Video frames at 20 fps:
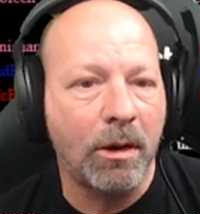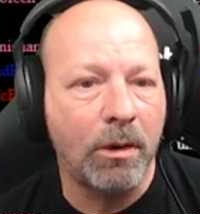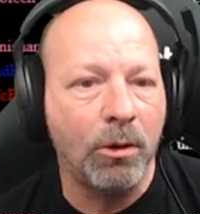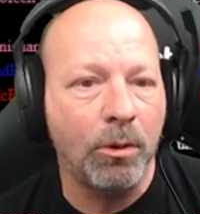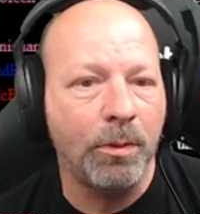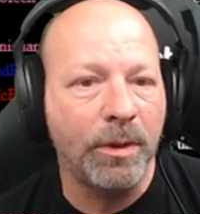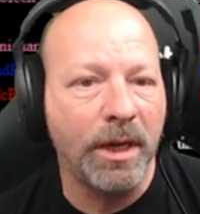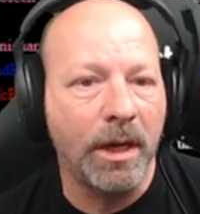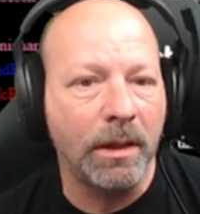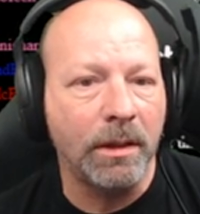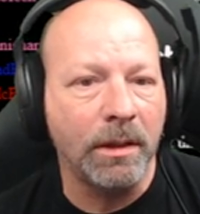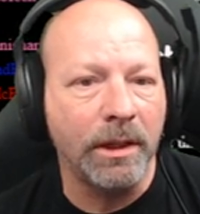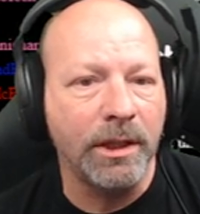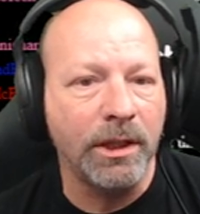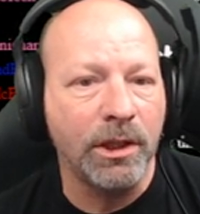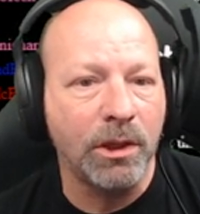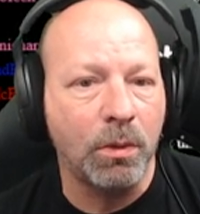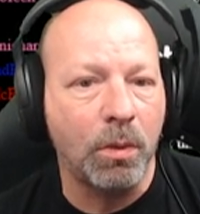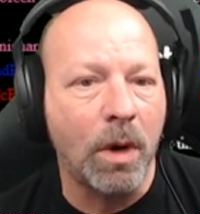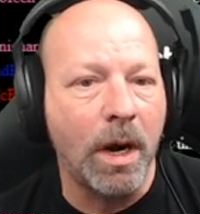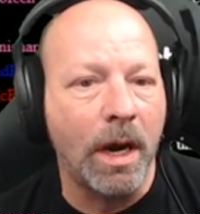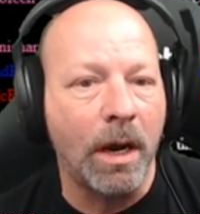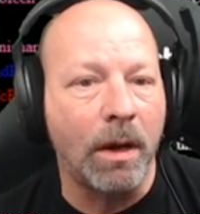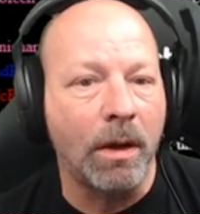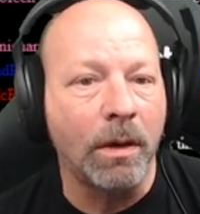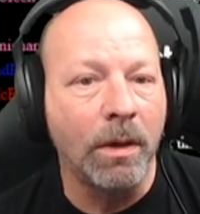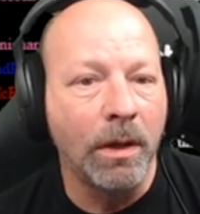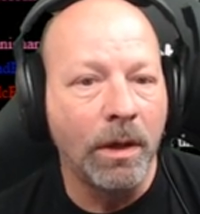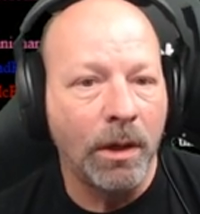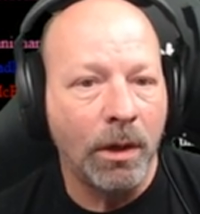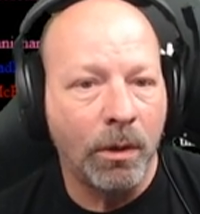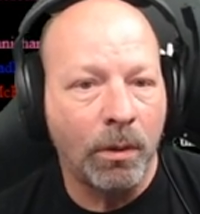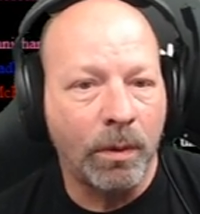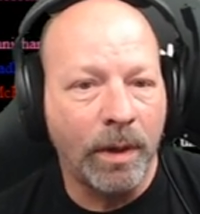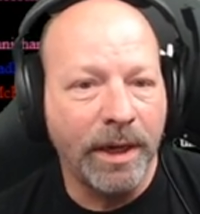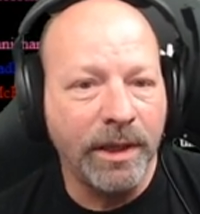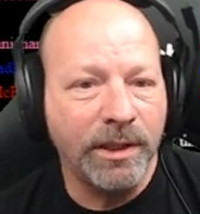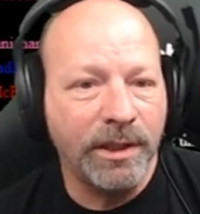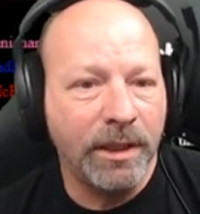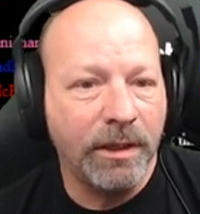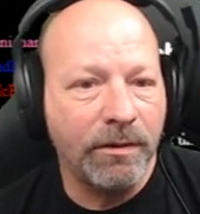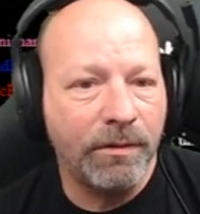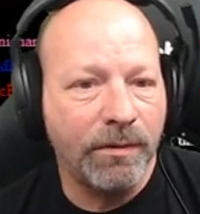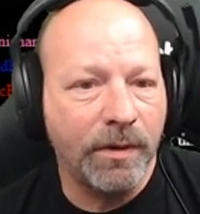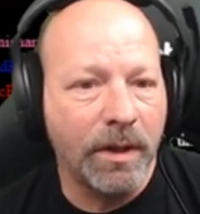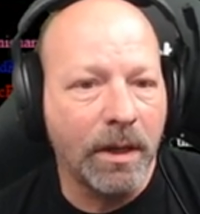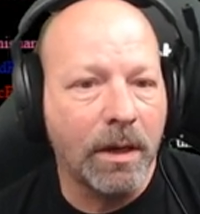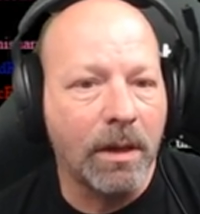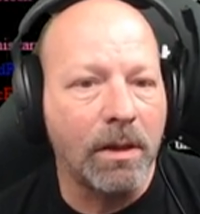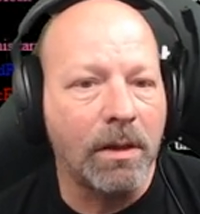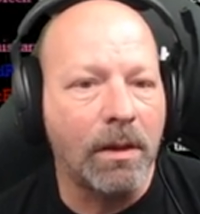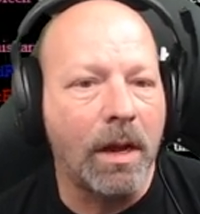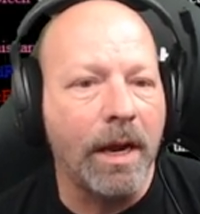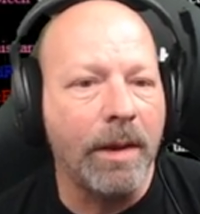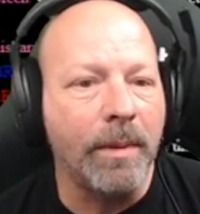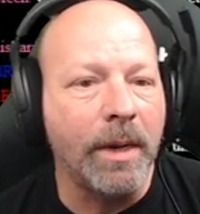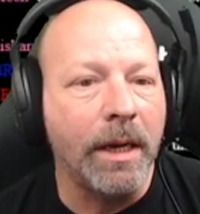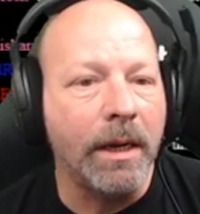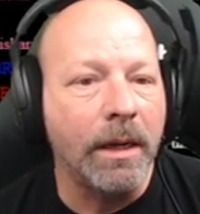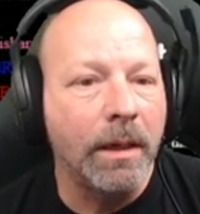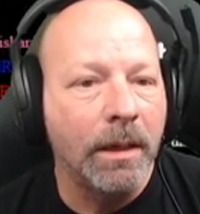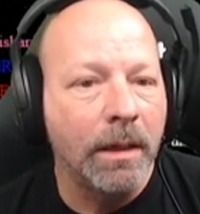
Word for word: will be unleashed while racing for the climate.